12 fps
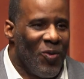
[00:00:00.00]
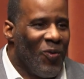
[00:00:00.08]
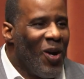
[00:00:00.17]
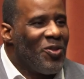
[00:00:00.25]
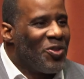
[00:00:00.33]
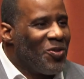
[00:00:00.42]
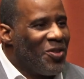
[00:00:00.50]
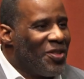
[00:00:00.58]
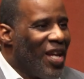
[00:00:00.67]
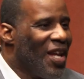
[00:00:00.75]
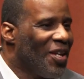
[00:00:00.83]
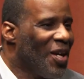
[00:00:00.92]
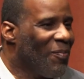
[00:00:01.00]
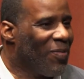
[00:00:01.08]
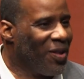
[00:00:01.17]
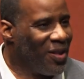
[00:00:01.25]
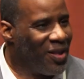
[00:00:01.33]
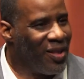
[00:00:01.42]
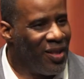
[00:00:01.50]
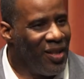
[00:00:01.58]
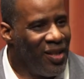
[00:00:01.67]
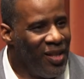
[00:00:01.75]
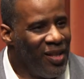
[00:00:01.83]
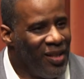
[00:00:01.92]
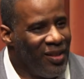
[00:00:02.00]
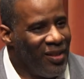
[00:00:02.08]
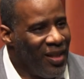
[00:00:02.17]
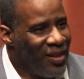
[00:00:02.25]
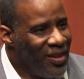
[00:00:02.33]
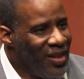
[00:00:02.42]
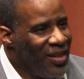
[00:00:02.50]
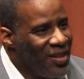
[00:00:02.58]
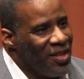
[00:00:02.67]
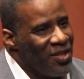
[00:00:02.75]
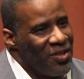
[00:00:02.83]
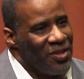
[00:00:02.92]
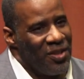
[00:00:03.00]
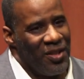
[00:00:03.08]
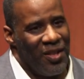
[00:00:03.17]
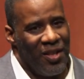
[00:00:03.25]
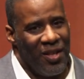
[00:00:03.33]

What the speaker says: Why don't you stand up and lead this?